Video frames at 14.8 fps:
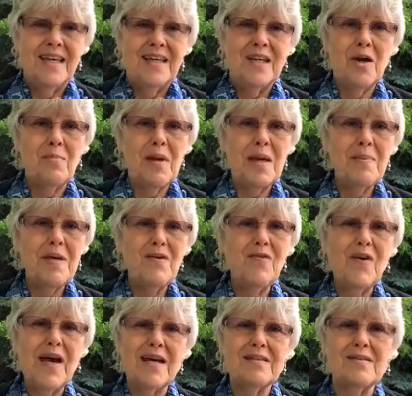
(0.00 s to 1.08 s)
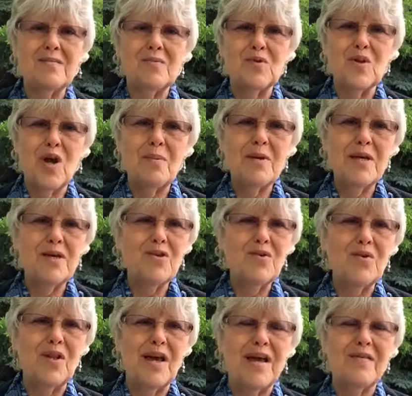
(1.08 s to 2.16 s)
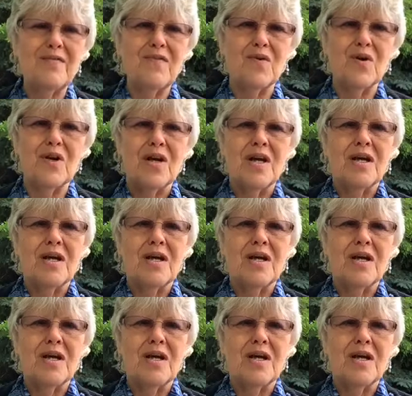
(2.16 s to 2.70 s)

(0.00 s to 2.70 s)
Now, maybe you've had some trauma in your life or